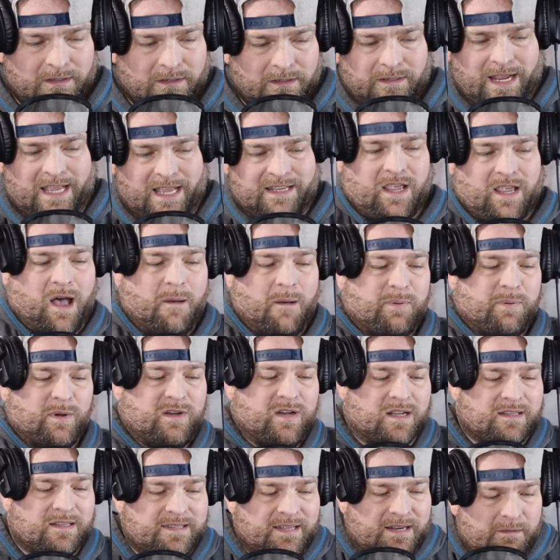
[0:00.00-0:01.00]
Nice
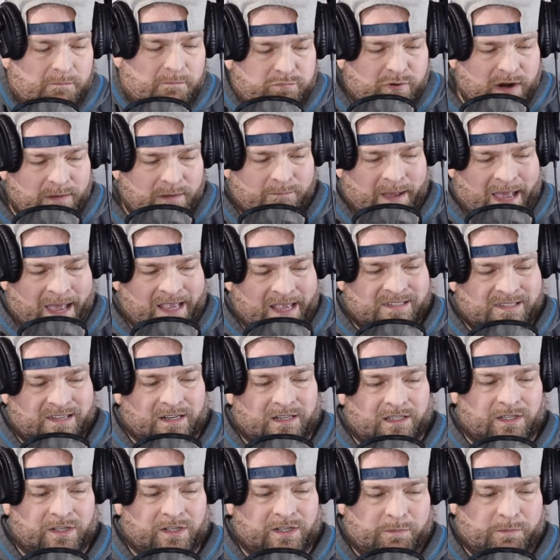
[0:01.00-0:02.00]
uppercut to the breadbasket
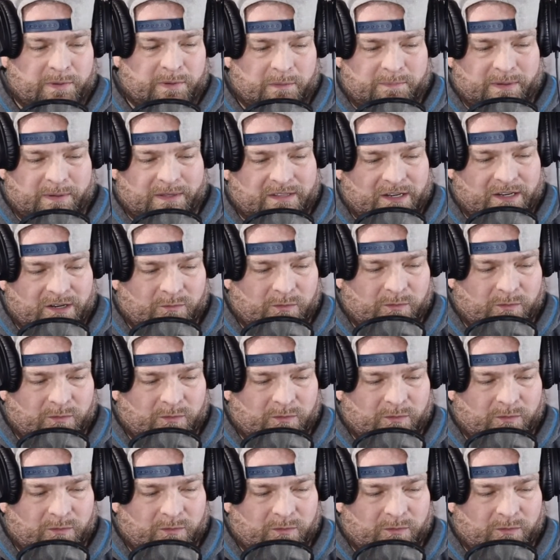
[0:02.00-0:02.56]
a little bit, but didn't